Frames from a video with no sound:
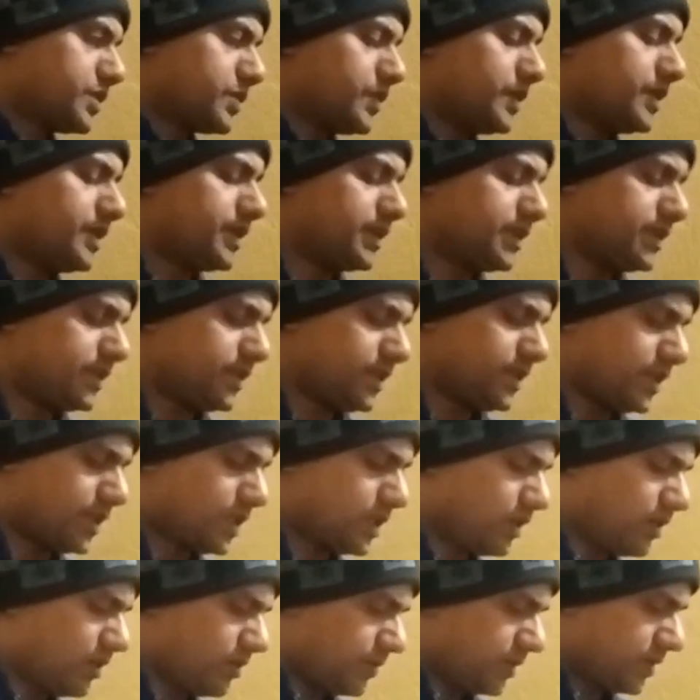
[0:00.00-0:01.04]
first one is
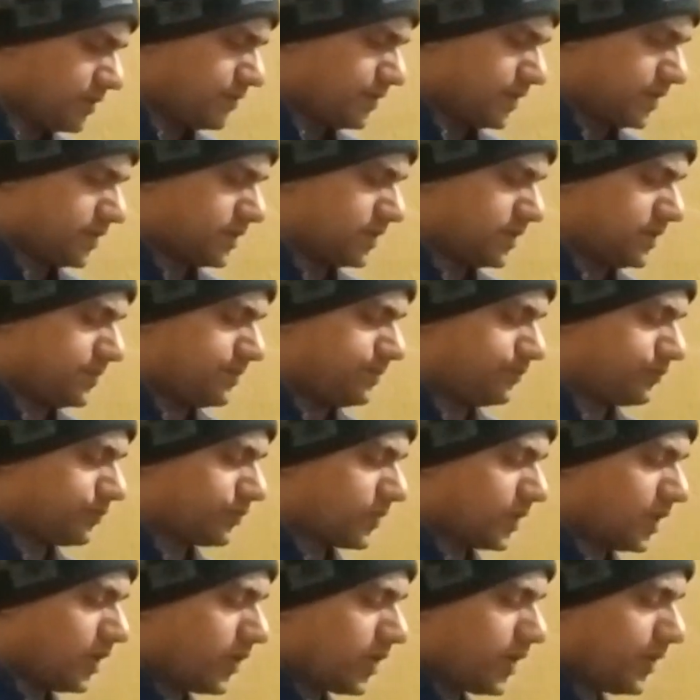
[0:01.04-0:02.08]
economic function.
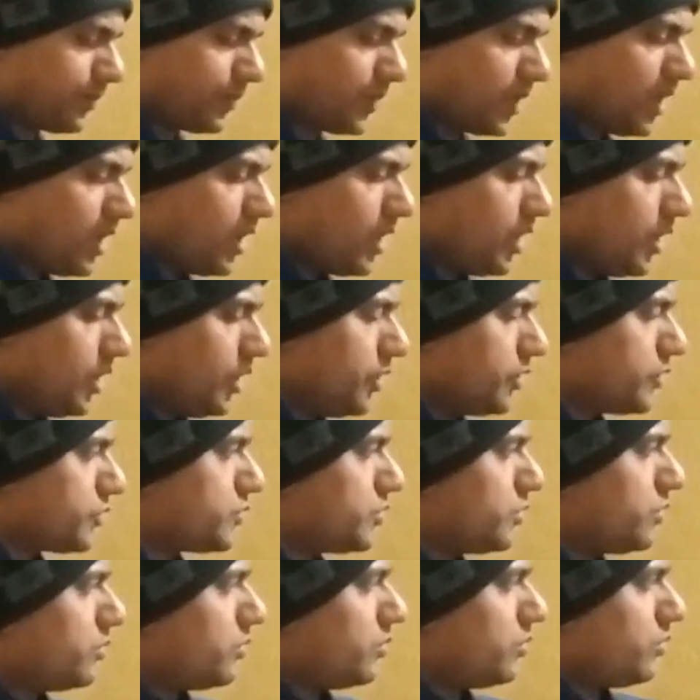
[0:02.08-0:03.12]
Okay.
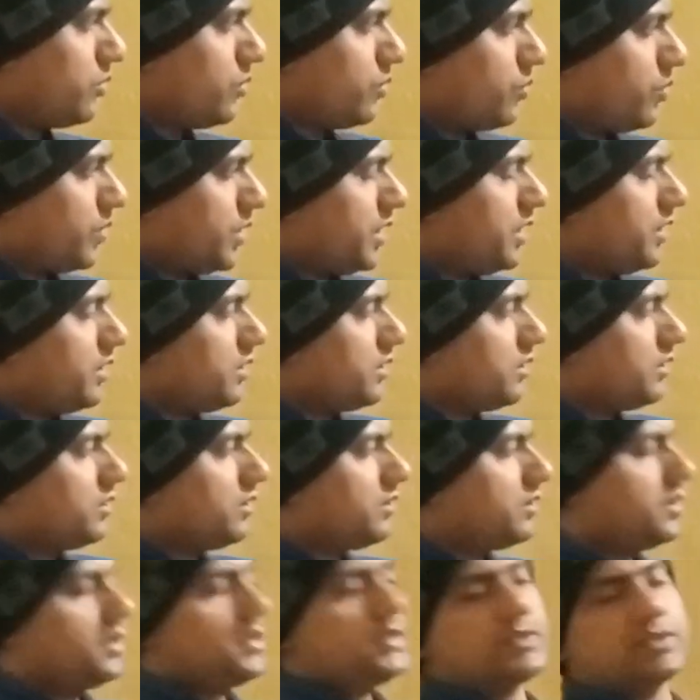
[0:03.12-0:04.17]
So
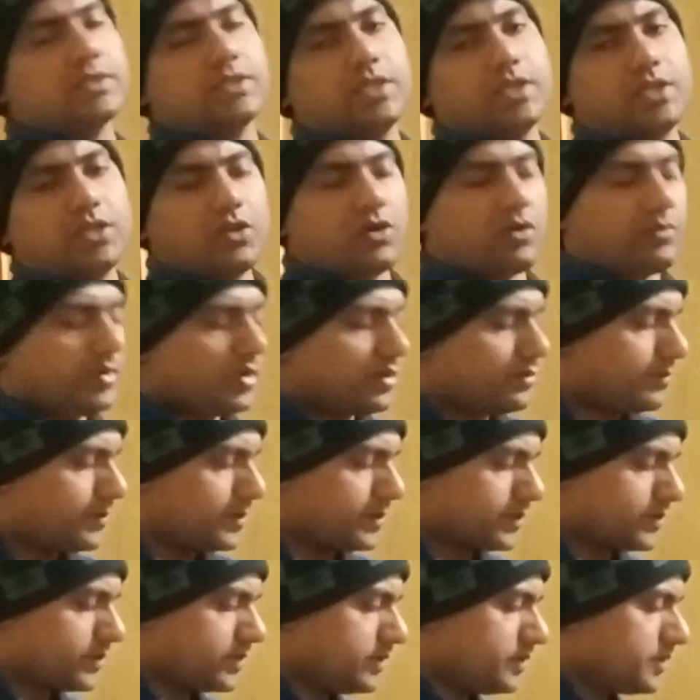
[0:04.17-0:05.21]
in this economic
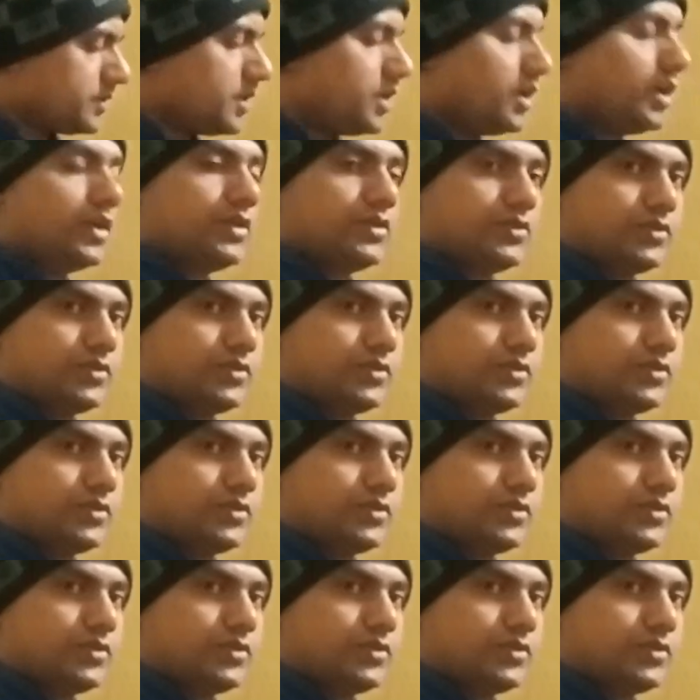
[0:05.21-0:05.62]
functions,